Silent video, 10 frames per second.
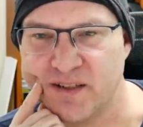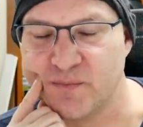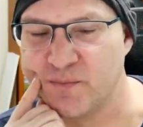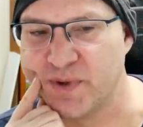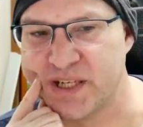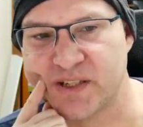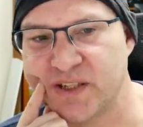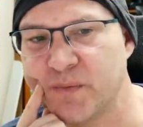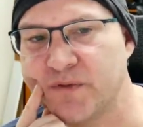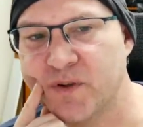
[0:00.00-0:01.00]
It
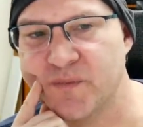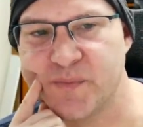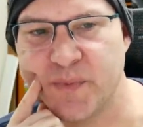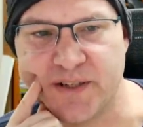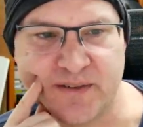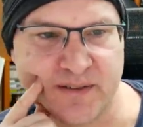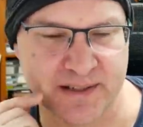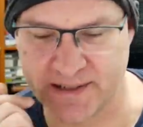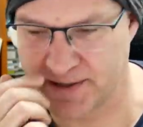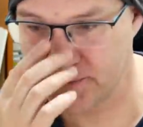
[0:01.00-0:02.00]
basically performs better.
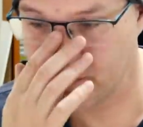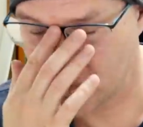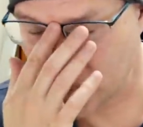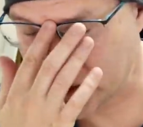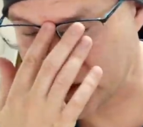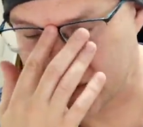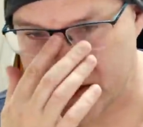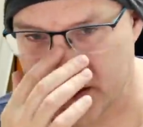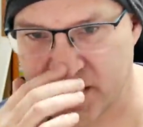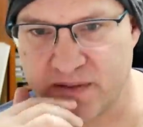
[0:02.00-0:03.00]
But you can
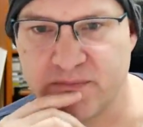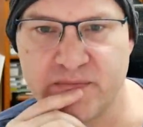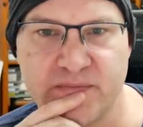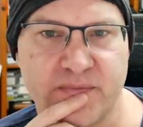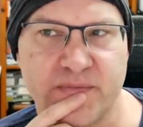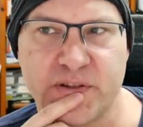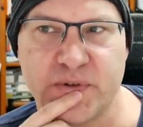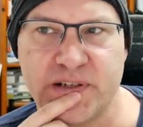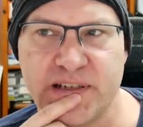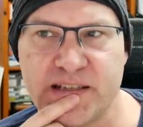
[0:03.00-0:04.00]
stick a
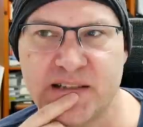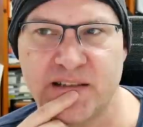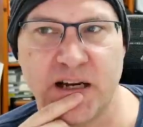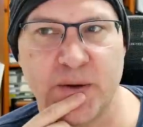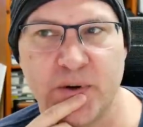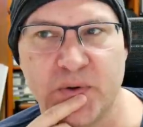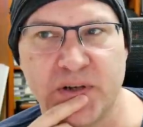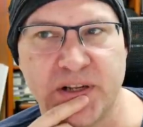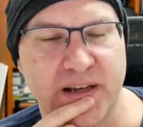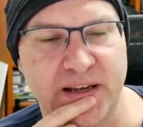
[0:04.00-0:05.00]
3S LiPo
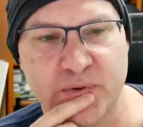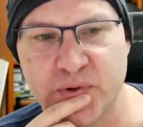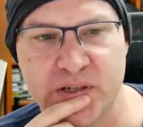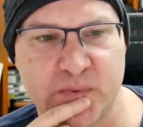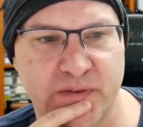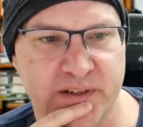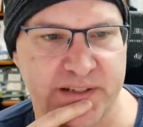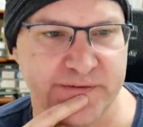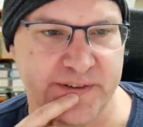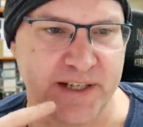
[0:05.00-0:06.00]
on it and it works
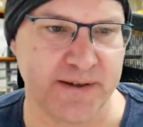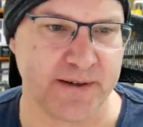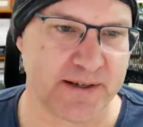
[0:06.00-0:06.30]
perfectly fine.